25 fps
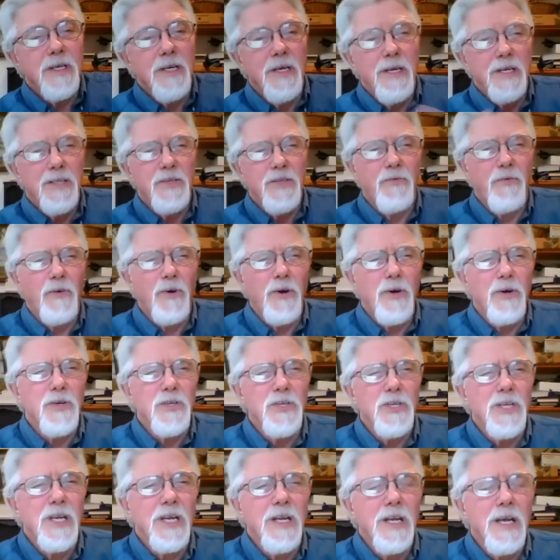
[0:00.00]
his
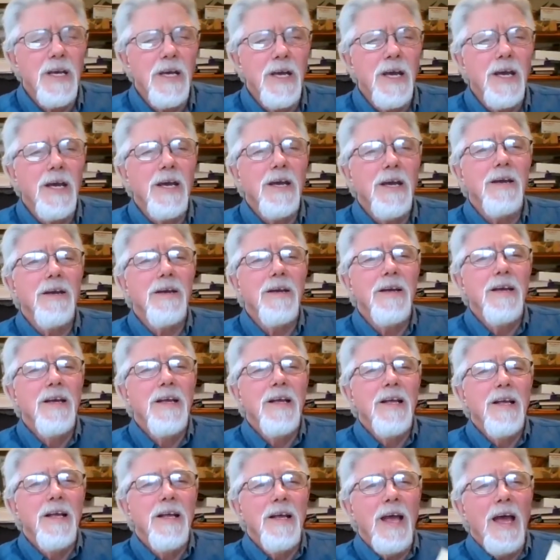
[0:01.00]
first. Uh,
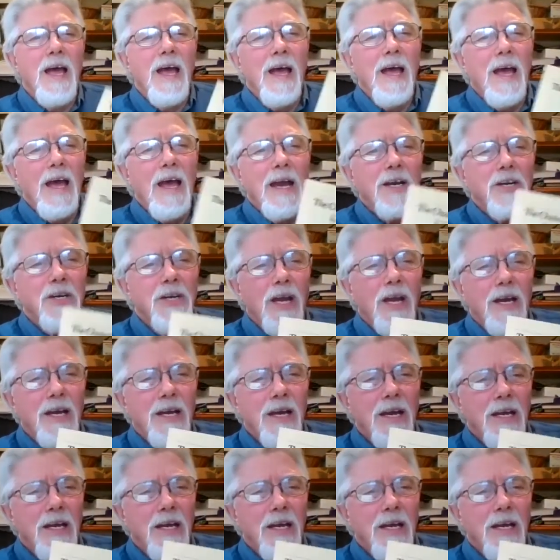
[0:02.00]
I, I